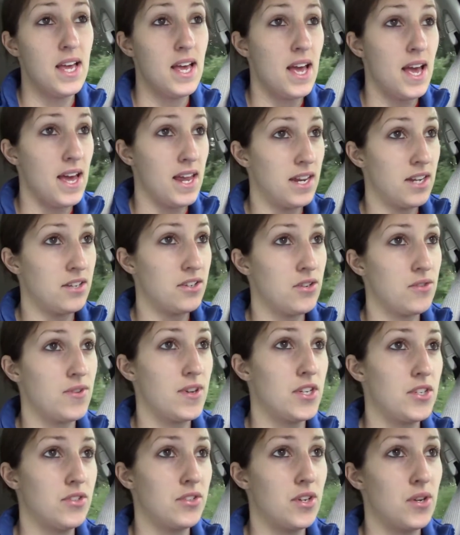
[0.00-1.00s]
Heading to
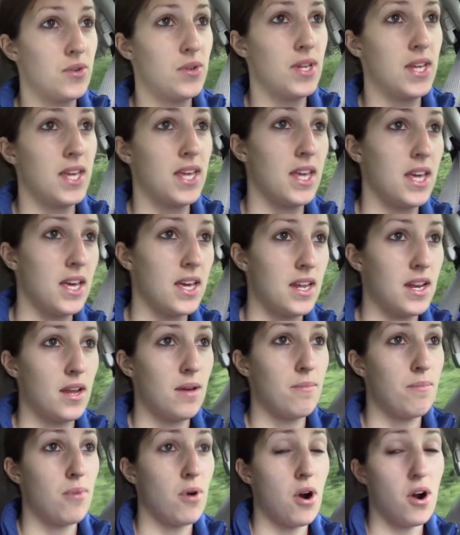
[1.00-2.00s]
Retro to get
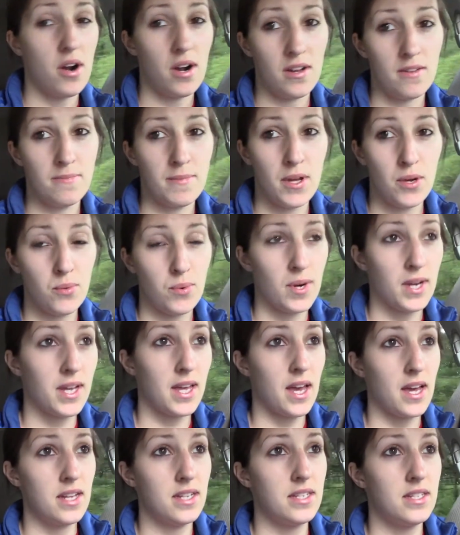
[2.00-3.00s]
part of my
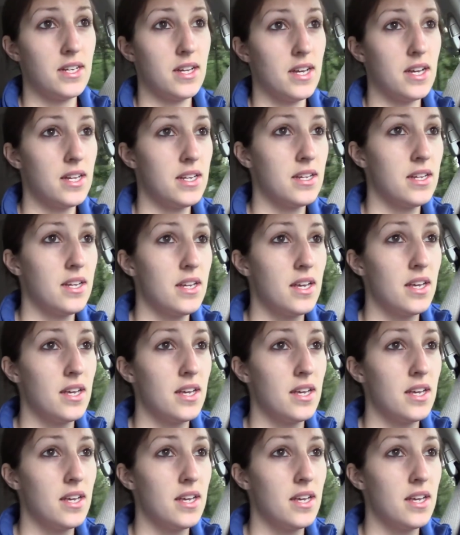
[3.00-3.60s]
workout done.